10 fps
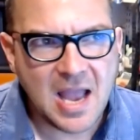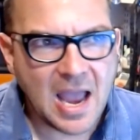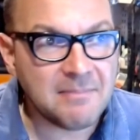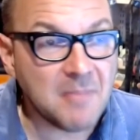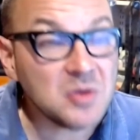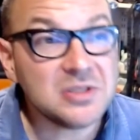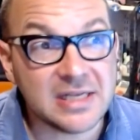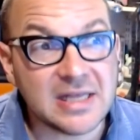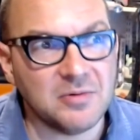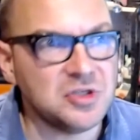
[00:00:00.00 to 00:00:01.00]
And mostly
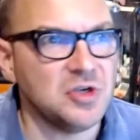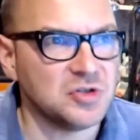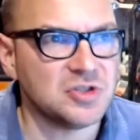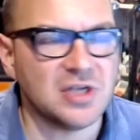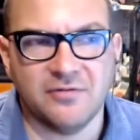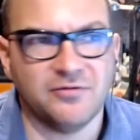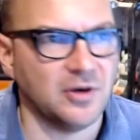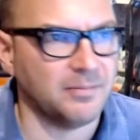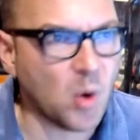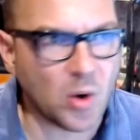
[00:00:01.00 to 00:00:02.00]
that was used for
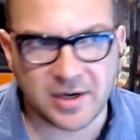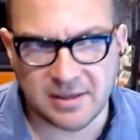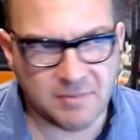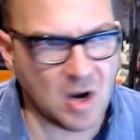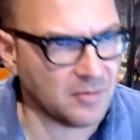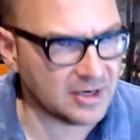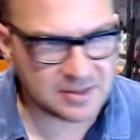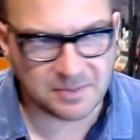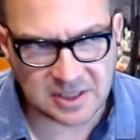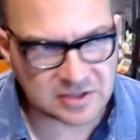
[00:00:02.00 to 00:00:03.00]
porn and bomb
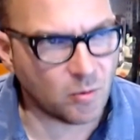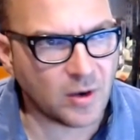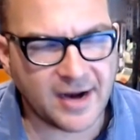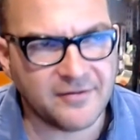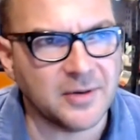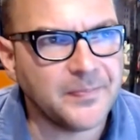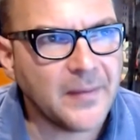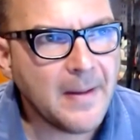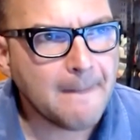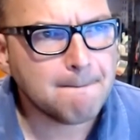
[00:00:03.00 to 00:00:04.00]
recipes and whatever,
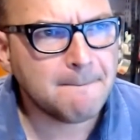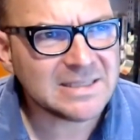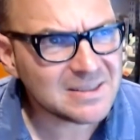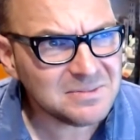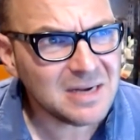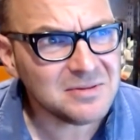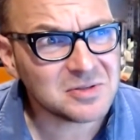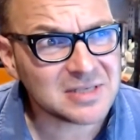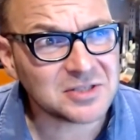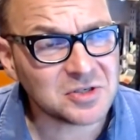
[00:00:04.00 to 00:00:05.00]
but sometimes it
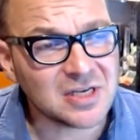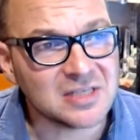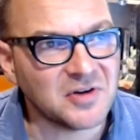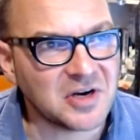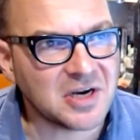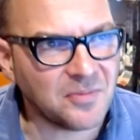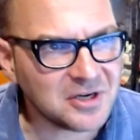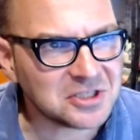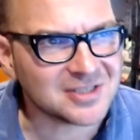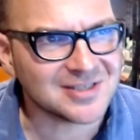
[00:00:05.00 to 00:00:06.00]
was exercised very
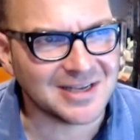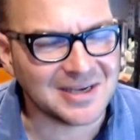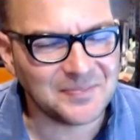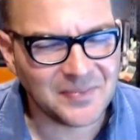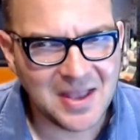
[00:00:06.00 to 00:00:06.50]
capriciously.